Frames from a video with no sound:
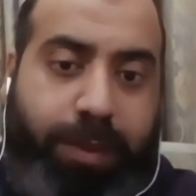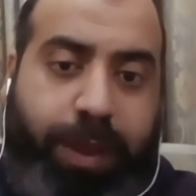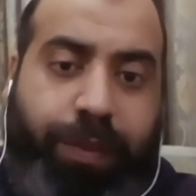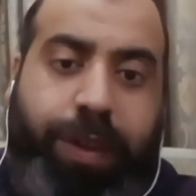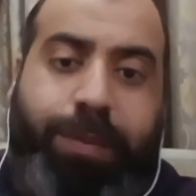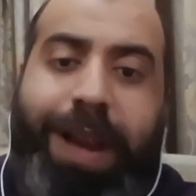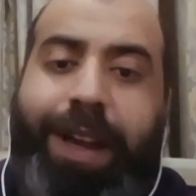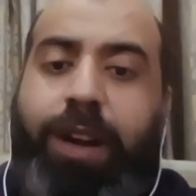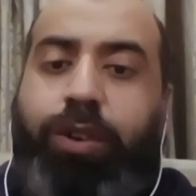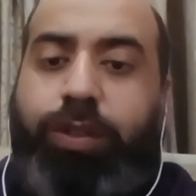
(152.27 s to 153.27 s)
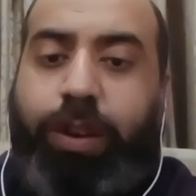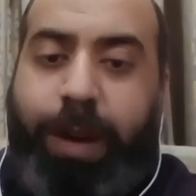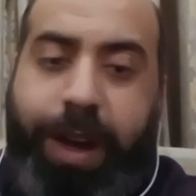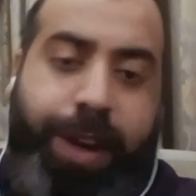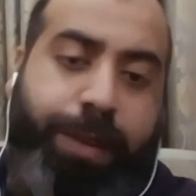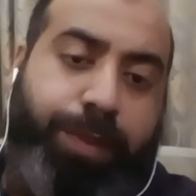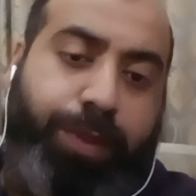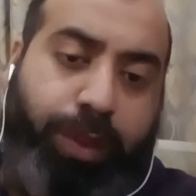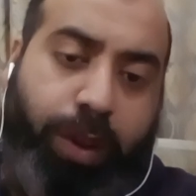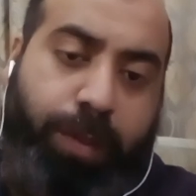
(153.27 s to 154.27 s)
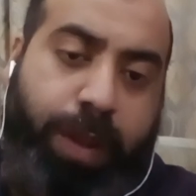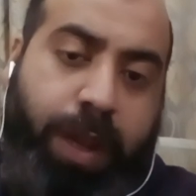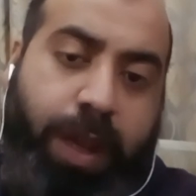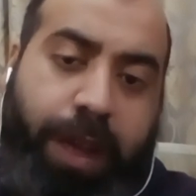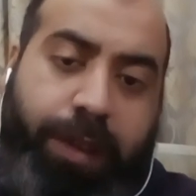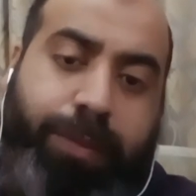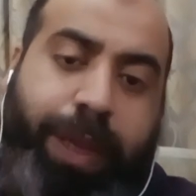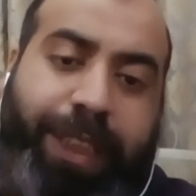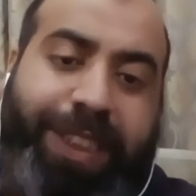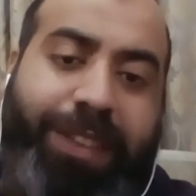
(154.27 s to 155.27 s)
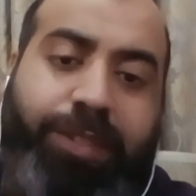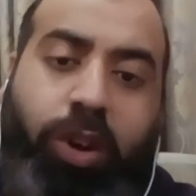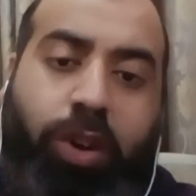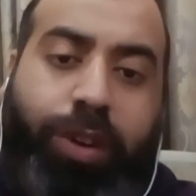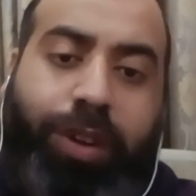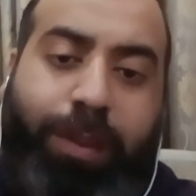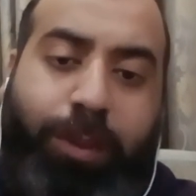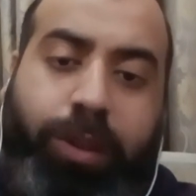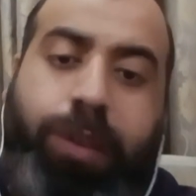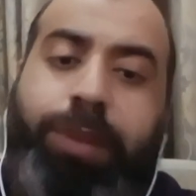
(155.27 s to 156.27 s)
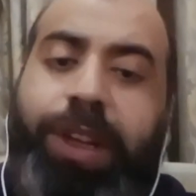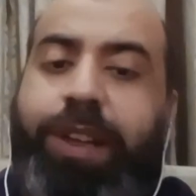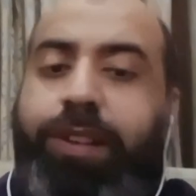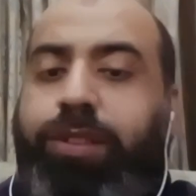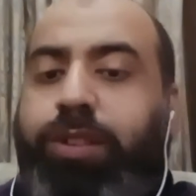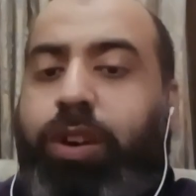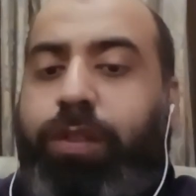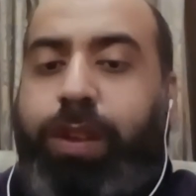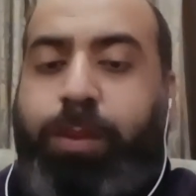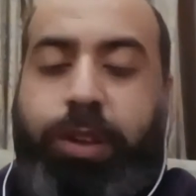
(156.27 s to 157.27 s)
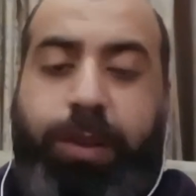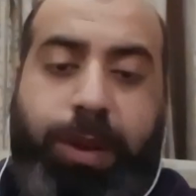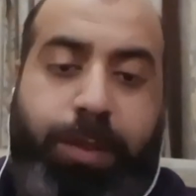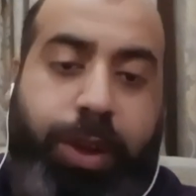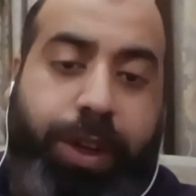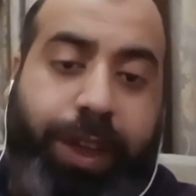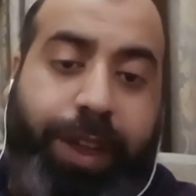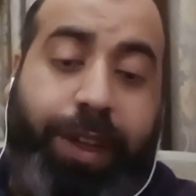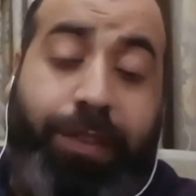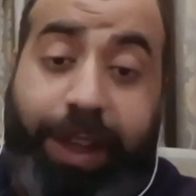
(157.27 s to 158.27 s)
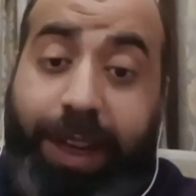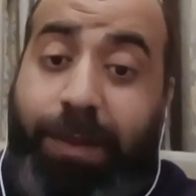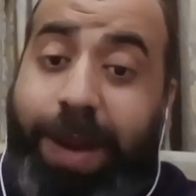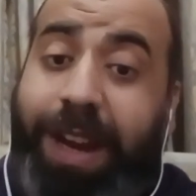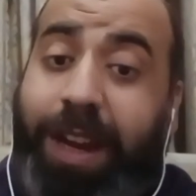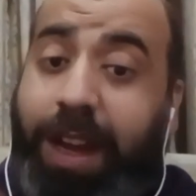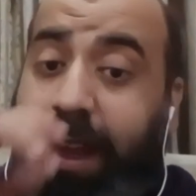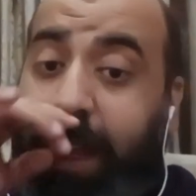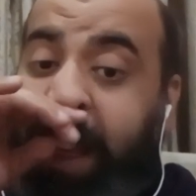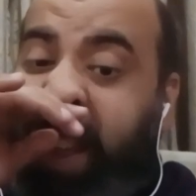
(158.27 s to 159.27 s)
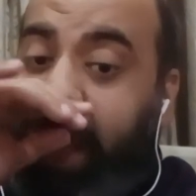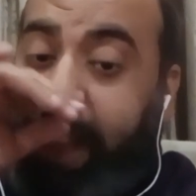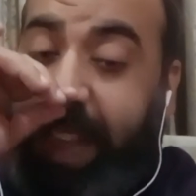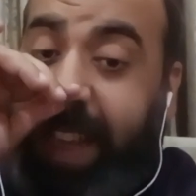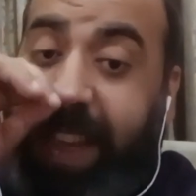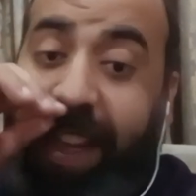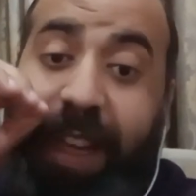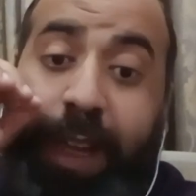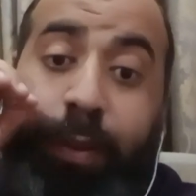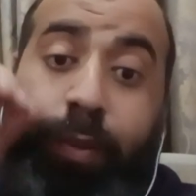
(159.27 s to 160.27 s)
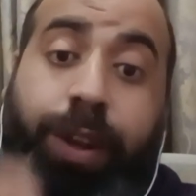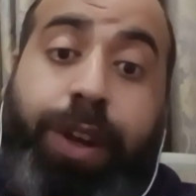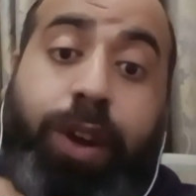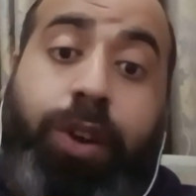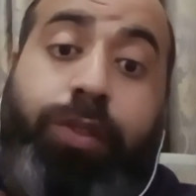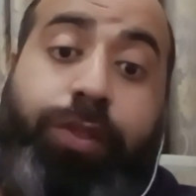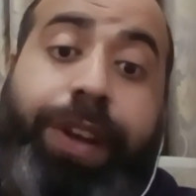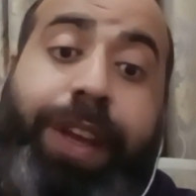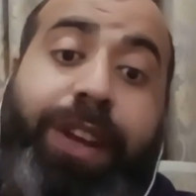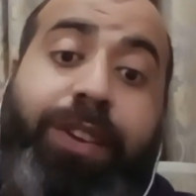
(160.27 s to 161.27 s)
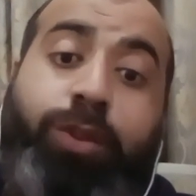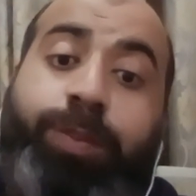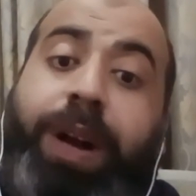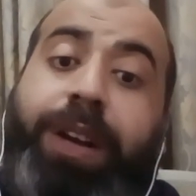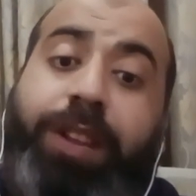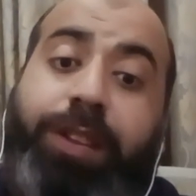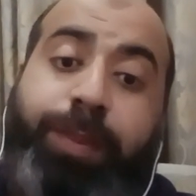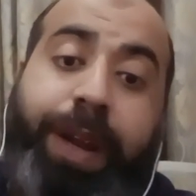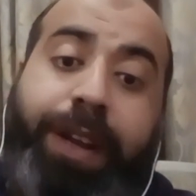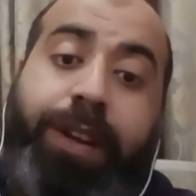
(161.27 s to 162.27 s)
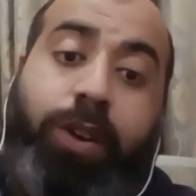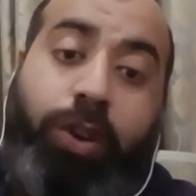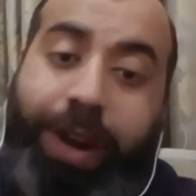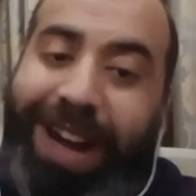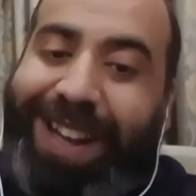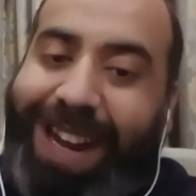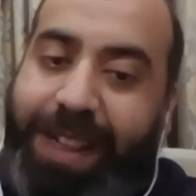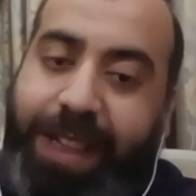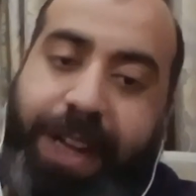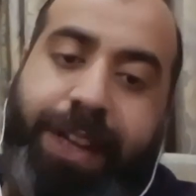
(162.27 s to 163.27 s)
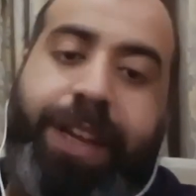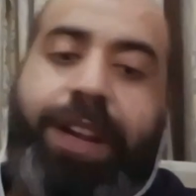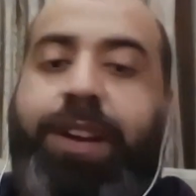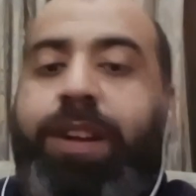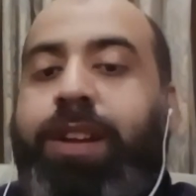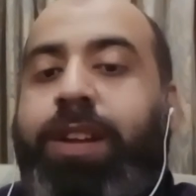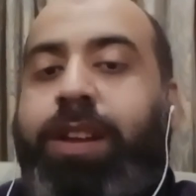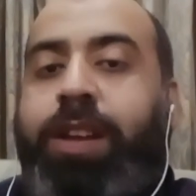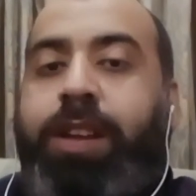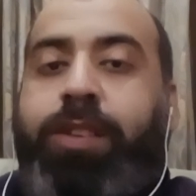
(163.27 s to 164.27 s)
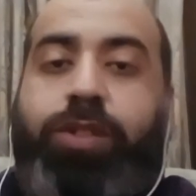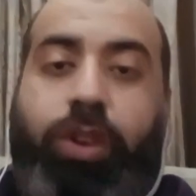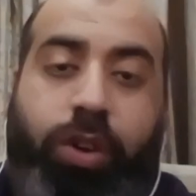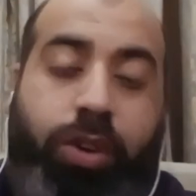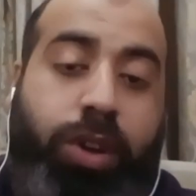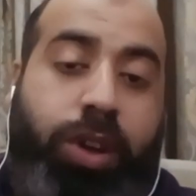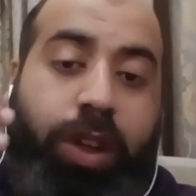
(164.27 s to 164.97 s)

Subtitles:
different backgrounds, from Arabs, from Asians, or the Muslim leaders of the Muslim community in living in America, they were not willing to participate or attend that dinner. So